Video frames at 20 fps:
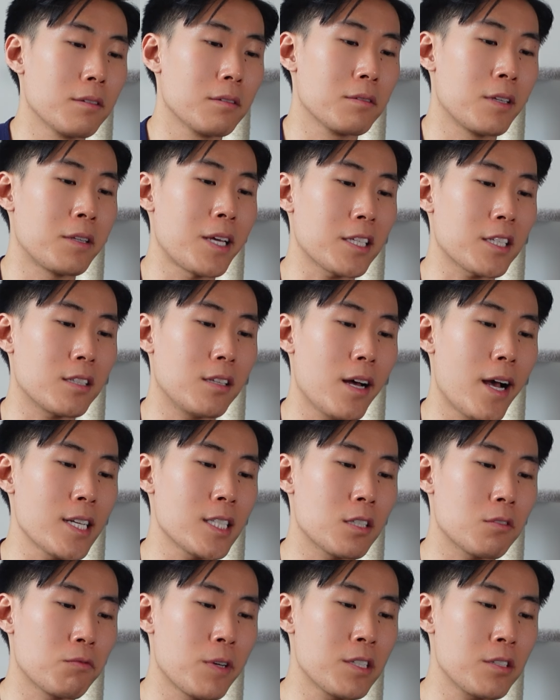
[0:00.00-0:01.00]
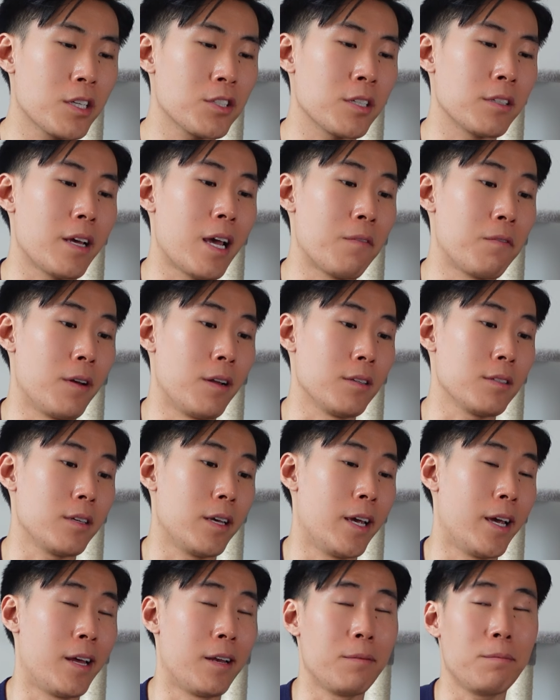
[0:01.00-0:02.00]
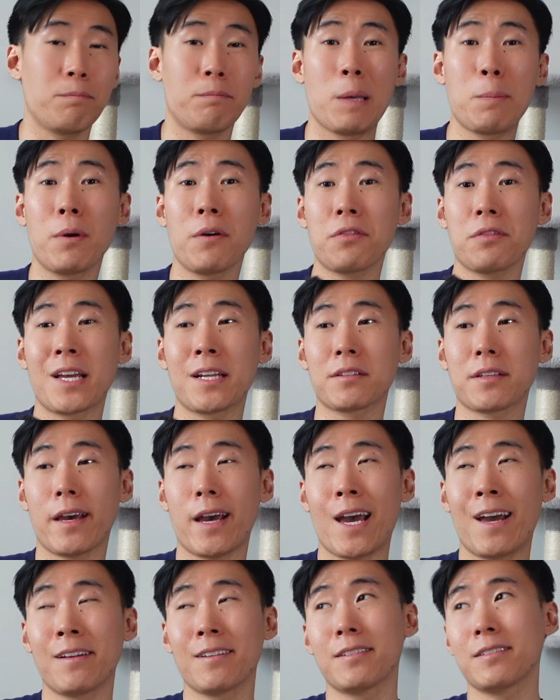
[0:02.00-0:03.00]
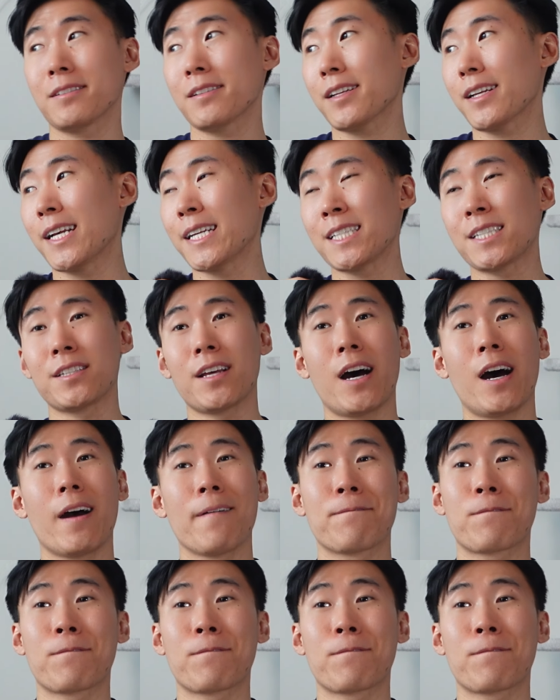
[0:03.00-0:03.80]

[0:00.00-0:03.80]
The next class is research and evidence and people think that it's not a